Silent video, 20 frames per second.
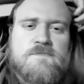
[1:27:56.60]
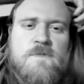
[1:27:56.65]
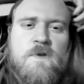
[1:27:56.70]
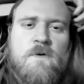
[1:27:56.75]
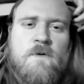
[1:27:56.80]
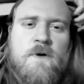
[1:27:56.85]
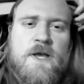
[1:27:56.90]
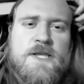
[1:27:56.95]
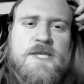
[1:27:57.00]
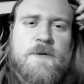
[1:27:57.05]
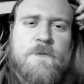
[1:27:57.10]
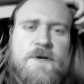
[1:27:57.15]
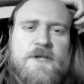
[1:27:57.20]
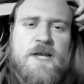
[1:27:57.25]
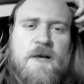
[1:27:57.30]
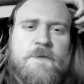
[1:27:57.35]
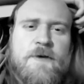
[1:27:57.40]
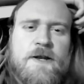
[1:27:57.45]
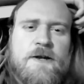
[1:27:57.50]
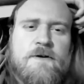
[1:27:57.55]
Wait, someone
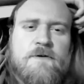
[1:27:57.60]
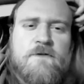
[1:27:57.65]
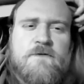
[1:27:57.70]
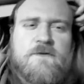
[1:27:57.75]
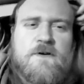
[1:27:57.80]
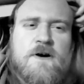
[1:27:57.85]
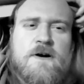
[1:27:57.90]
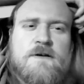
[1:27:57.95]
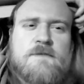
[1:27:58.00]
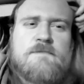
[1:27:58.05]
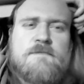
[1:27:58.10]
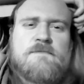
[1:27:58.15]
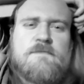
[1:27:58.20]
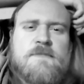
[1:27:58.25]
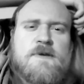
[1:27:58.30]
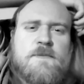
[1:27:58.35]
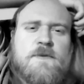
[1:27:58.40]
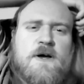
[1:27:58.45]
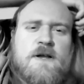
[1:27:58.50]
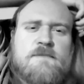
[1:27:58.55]
tell me to do a fart.
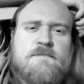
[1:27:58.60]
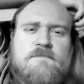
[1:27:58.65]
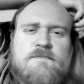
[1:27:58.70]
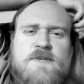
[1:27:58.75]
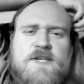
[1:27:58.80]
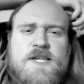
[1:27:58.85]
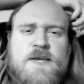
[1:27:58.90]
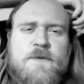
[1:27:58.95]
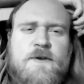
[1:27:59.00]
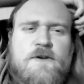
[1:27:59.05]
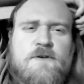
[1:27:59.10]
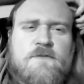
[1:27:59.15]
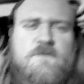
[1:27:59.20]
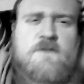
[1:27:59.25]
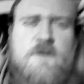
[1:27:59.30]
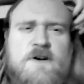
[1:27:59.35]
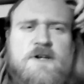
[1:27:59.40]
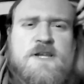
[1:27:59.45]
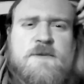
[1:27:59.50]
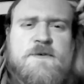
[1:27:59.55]
Come on, tell me to do a
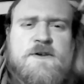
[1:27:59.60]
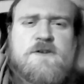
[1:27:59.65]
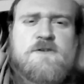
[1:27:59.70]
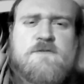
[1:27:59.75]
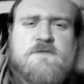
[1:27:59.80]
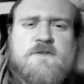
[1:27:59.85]
fart. Tell me to do a